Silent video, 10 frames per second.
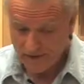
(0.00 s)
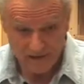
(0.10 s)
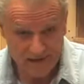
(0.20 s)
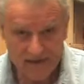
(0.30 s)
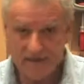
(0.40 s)
the
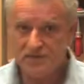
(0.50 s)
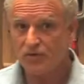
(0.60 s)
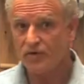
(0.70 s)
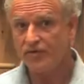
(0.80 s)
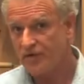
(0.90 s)
lids
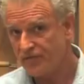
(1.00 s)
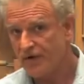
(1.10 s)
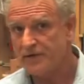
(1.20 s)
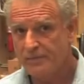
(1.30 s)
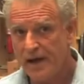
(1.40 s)
or for the
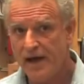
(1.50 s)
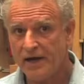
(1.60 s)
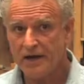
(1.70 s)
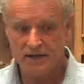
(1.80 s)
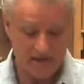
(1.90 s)
front and
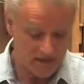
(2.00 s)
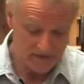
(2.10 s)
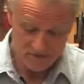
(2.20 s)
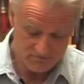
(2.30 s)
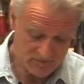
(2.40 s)
back, I
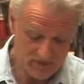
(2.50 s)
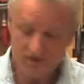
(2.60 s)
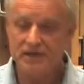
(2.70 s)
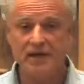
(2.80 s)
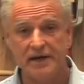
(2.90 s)
need
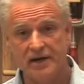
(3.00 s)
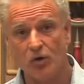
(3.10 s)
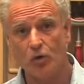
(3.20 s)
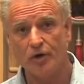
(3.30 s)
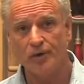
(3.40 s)
13
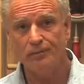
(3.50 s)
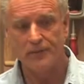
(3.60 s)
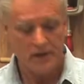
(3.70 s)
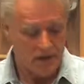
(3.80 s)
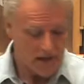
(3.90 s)
1/4.
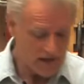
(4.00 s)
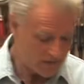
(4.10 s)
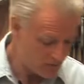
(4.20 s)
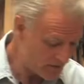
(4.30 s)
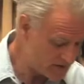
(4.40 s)

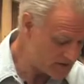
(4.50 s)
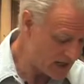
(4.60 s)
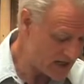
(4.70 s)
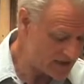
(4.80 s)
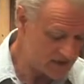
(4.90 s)
And for the
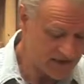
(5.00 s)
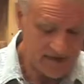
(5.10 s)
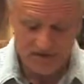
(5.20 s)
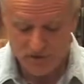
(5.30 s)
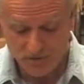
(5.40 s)
sides, I
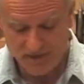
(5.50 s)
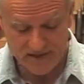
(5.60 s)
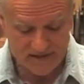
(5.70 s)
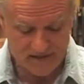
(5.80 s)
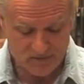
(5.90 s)
need 2
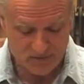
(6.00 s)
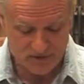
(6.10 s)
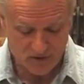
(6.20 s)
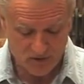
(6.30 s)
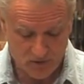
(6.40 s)
pieces
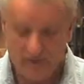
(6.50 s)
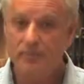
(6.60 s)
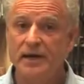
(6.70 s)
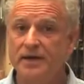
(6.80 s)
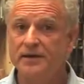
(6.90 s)
which are going to
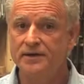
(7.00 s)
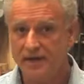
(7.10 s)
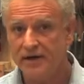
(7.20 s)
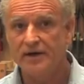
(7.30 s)
be 10